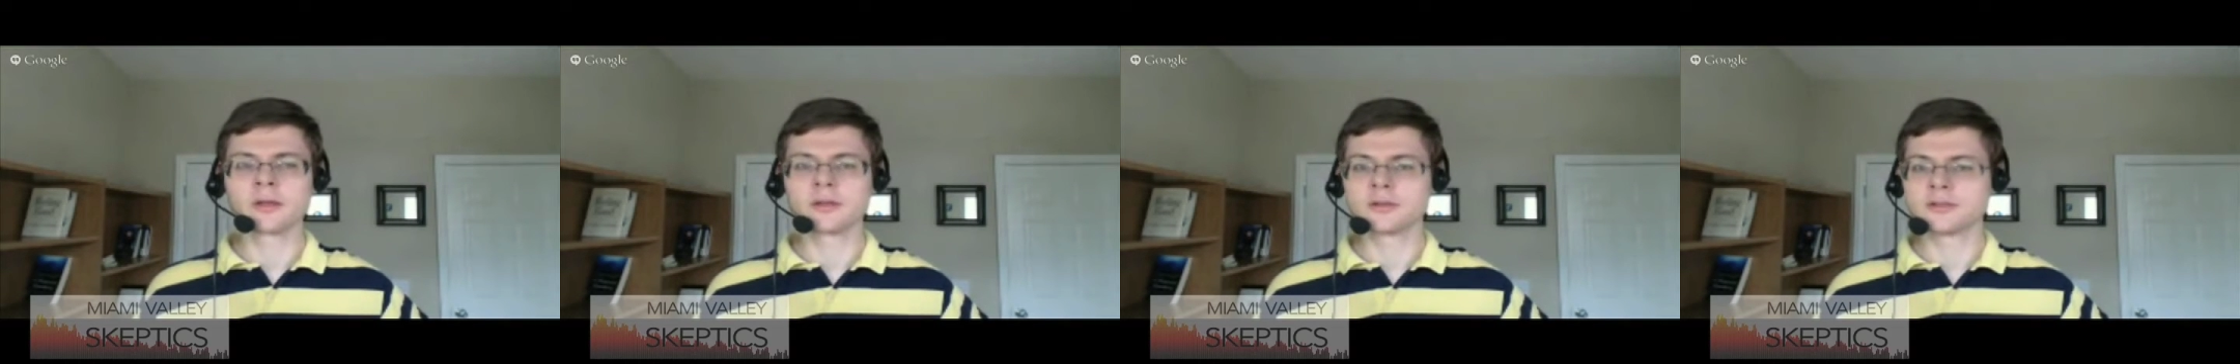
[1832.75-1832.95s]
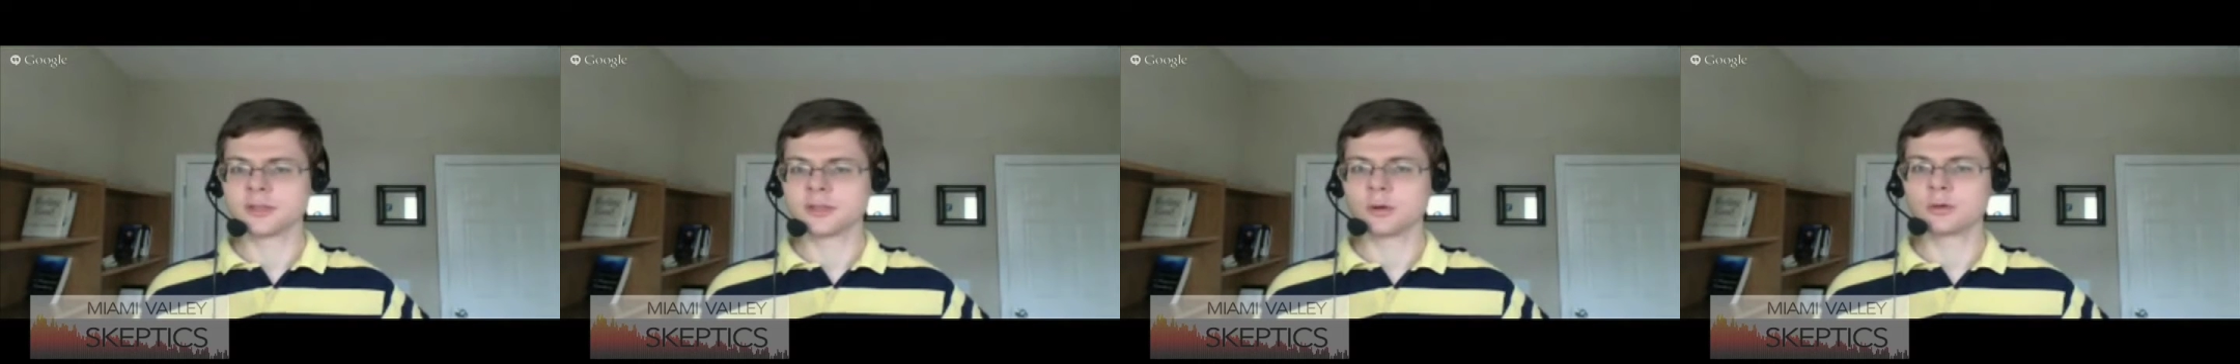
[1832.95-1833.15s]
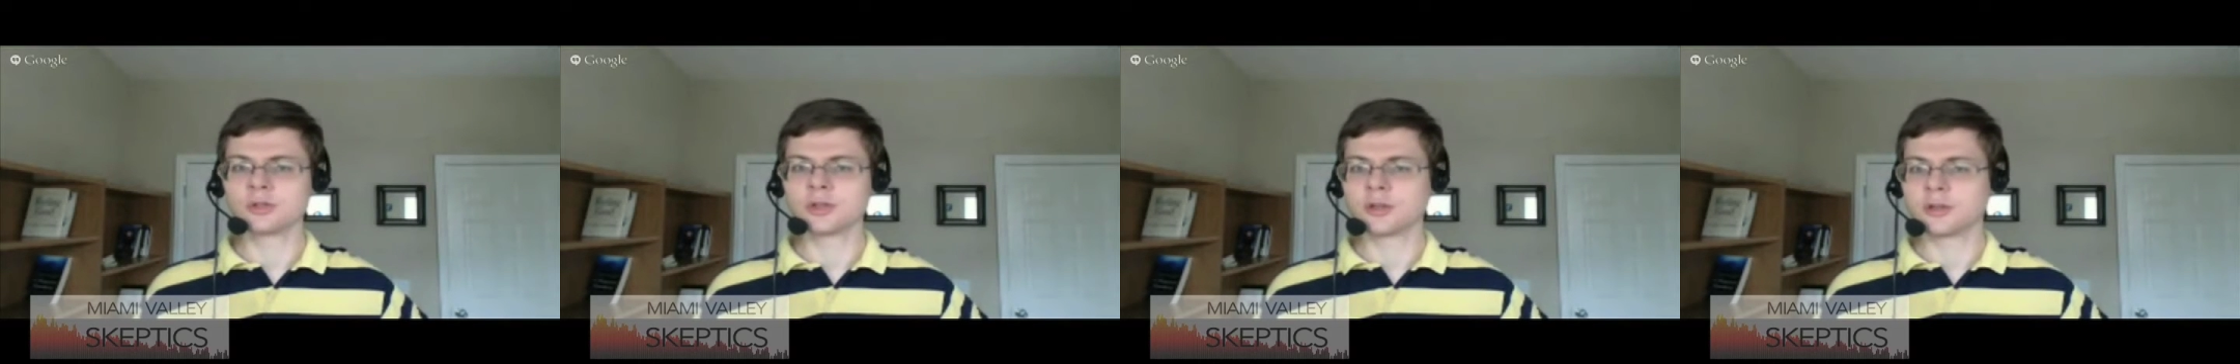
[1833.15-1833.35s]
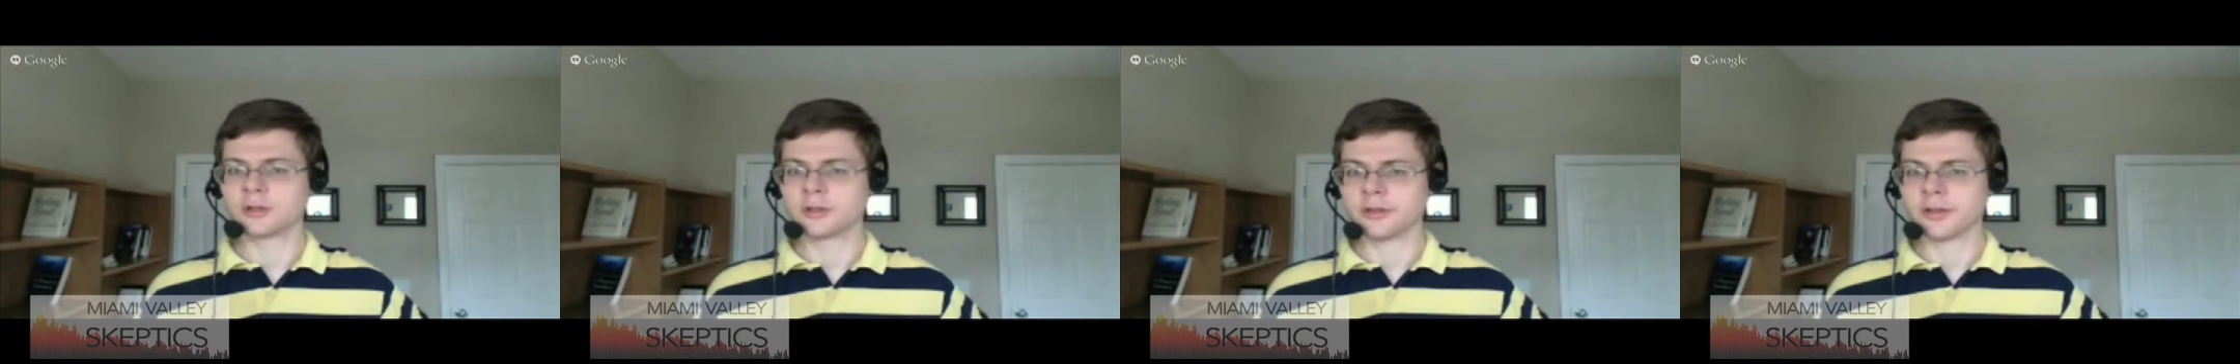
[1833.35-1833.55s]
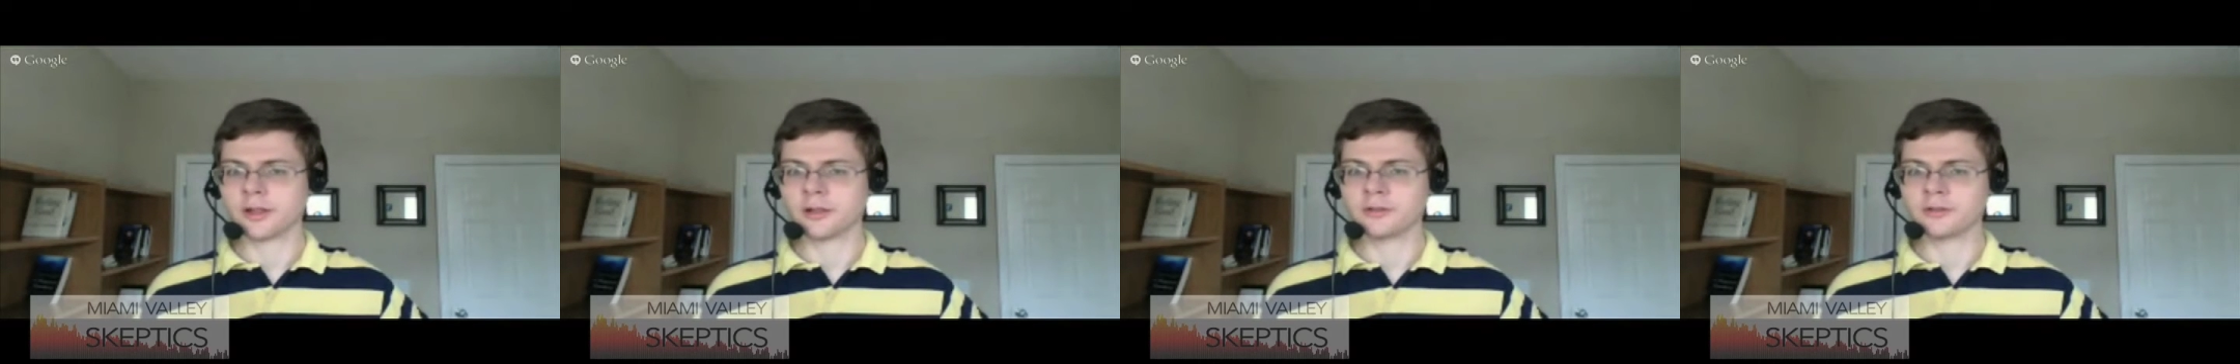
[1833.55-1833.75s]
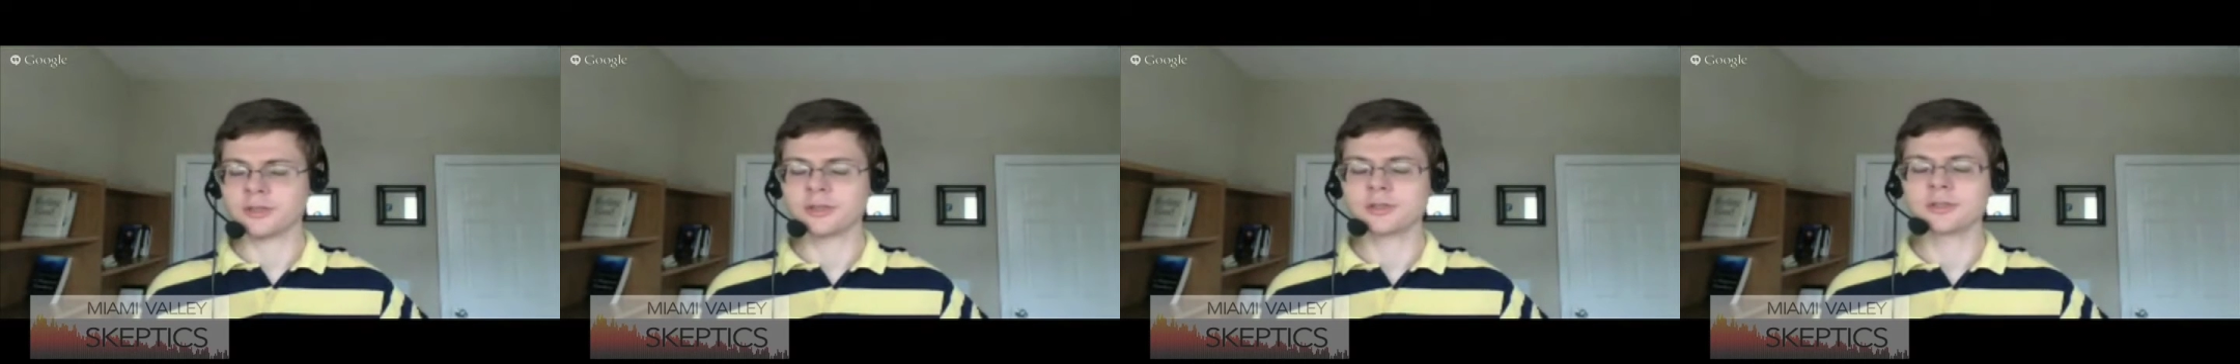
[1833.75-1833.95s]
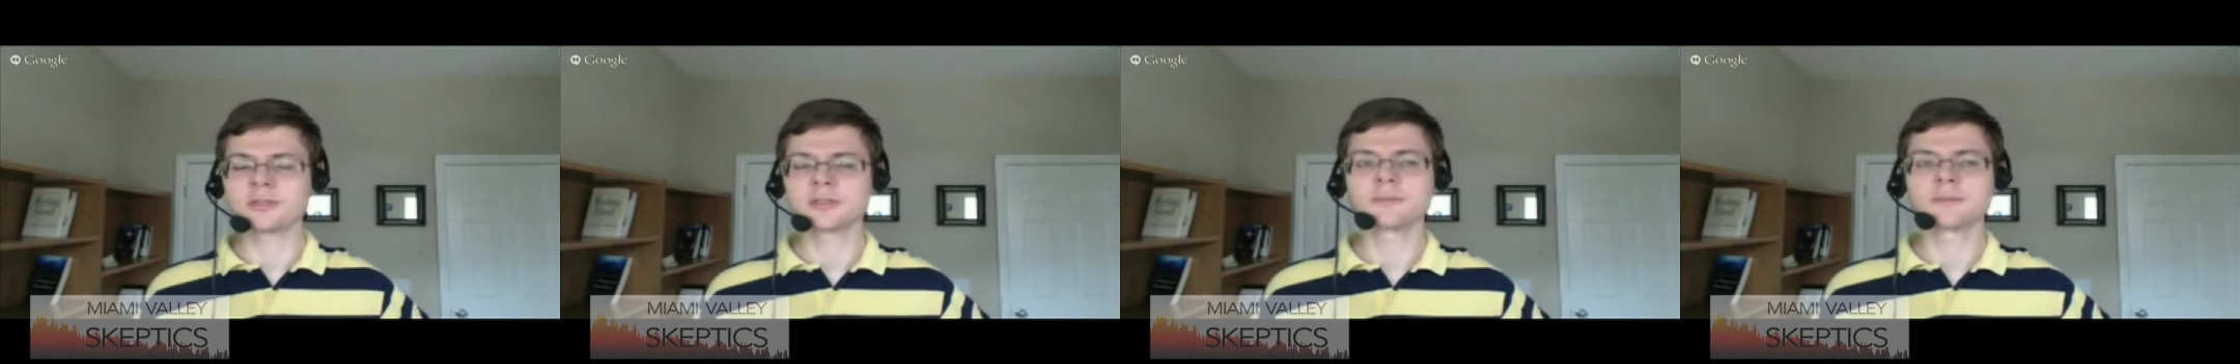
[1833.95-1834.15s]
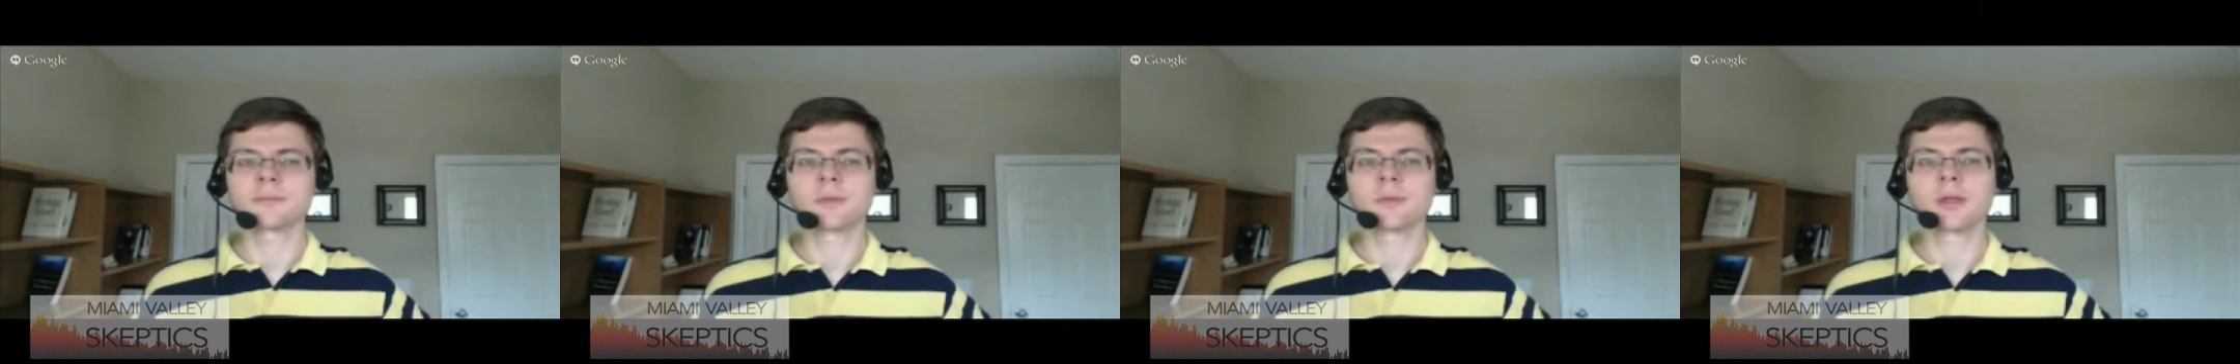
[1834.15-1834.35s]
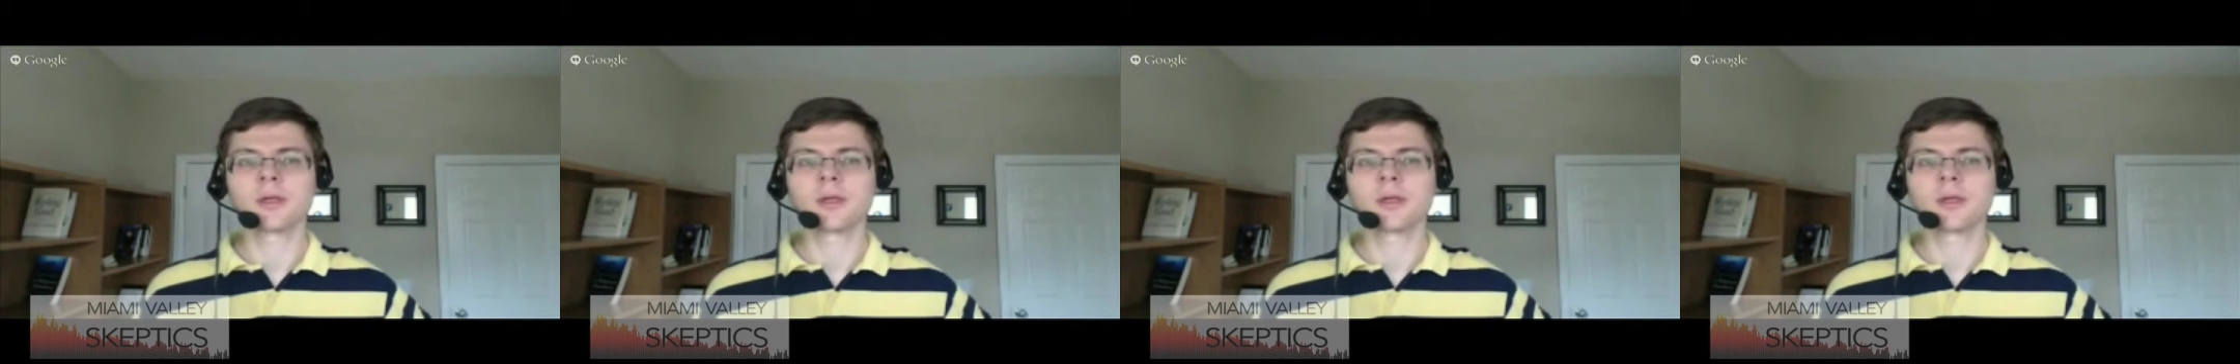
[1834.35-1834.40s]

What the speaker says: Social Intelligence.